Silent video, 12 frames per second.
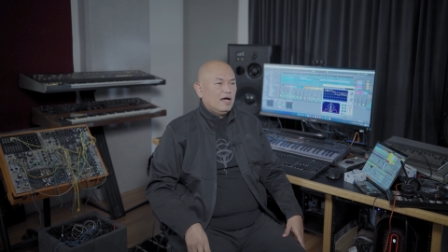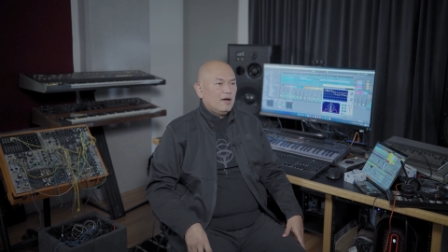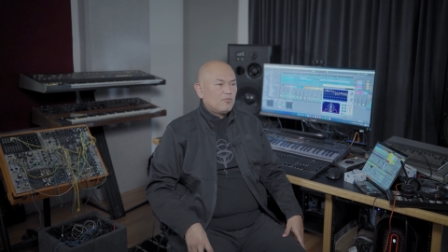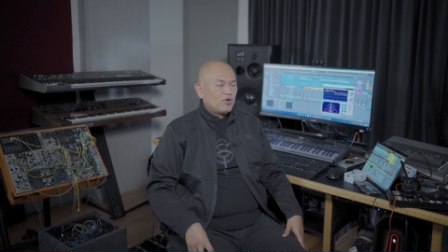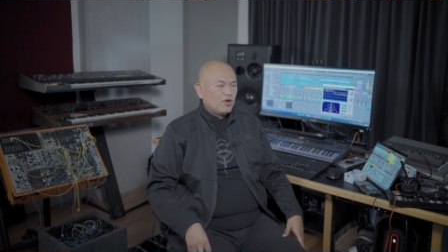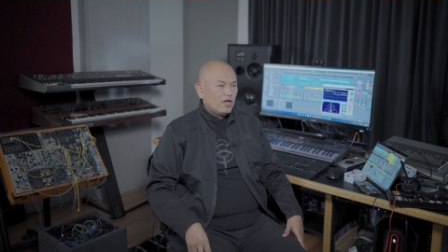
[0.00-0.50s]

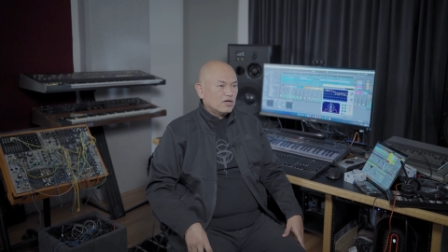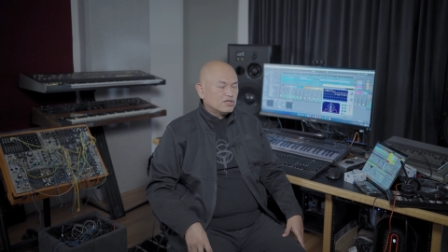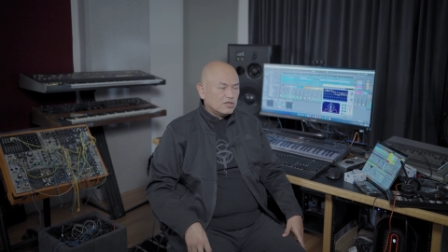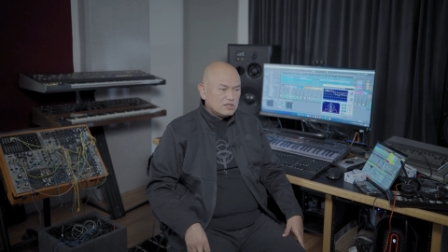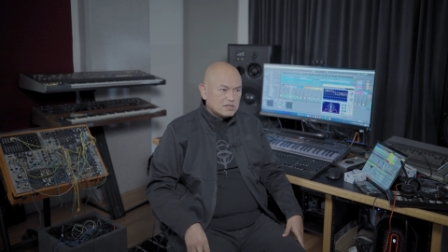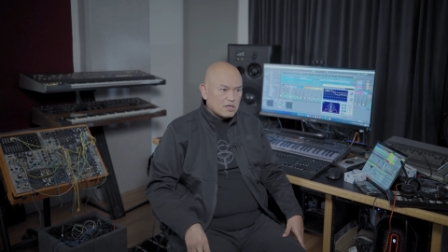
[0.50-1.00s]
a
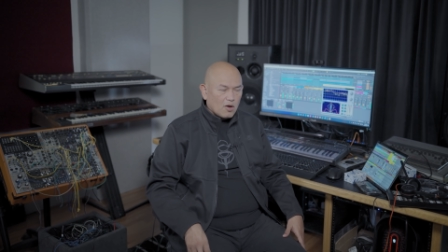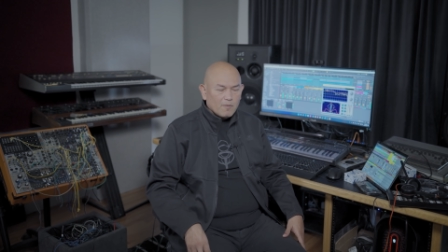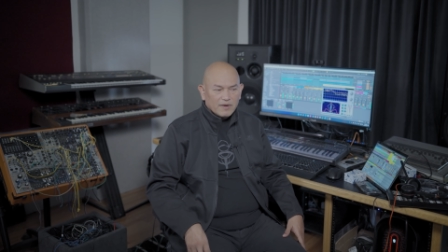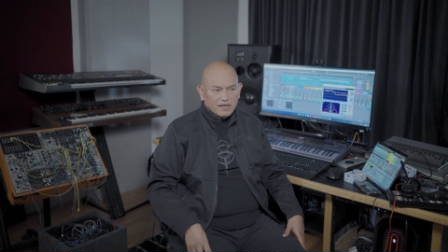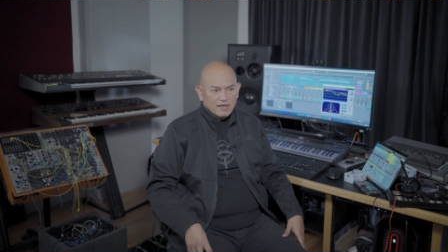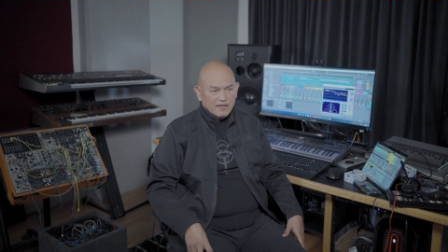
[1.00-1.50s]
productions
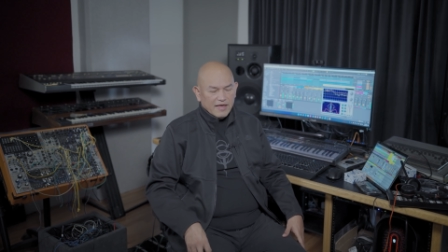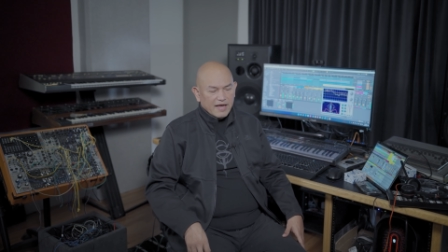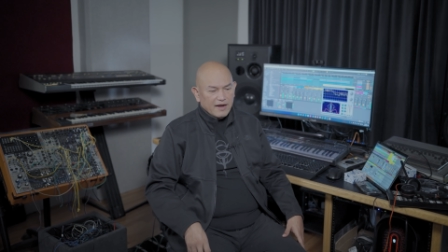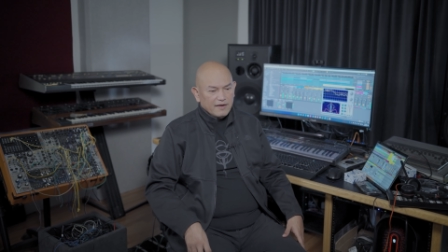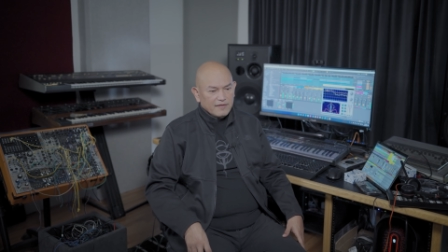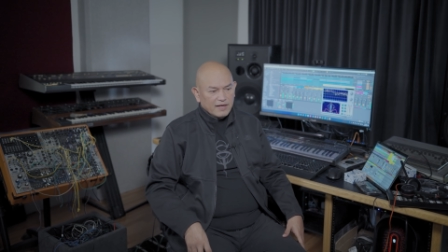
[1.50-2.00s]
company
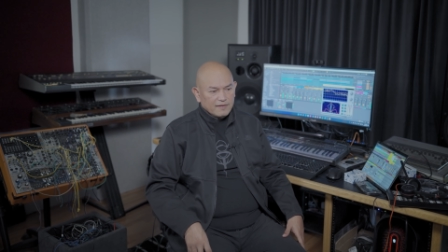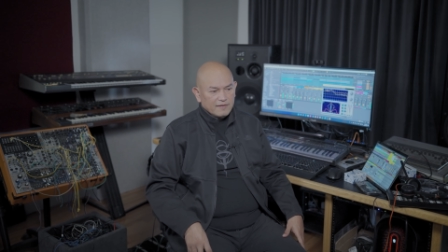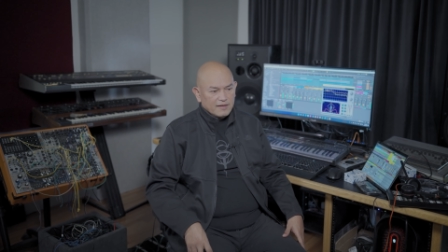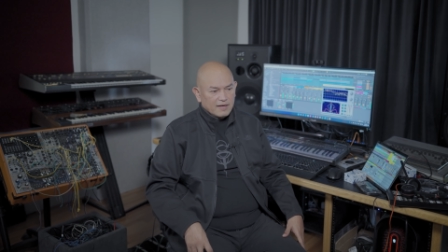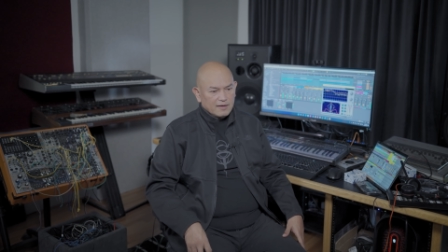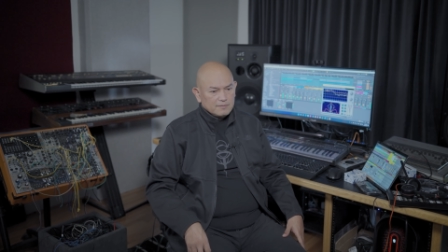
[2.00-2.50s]
there
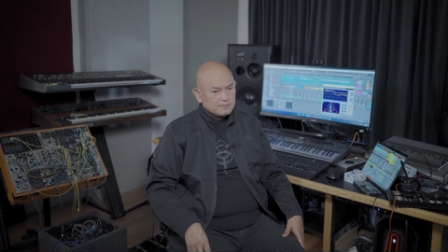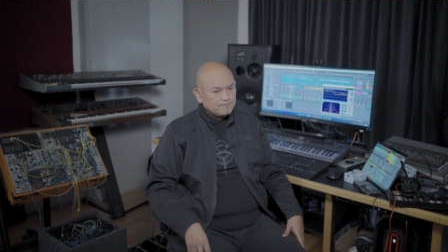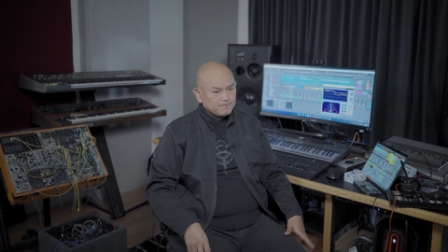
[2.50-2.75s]
that, uh,